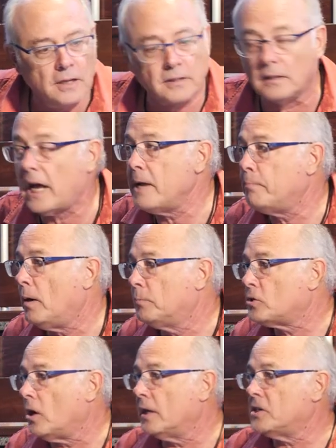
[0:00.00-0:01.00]
the light
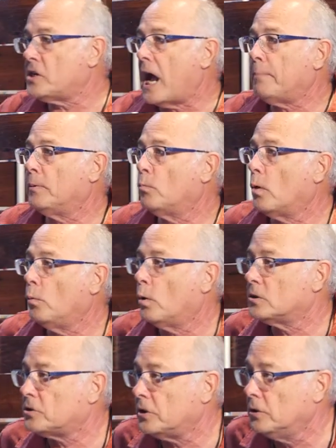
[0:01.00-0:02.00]
bulb, Charlie Chaplin, World
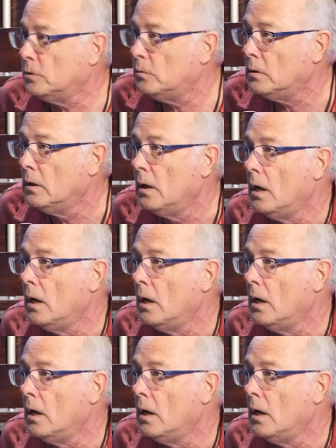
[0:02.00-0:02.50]
War II.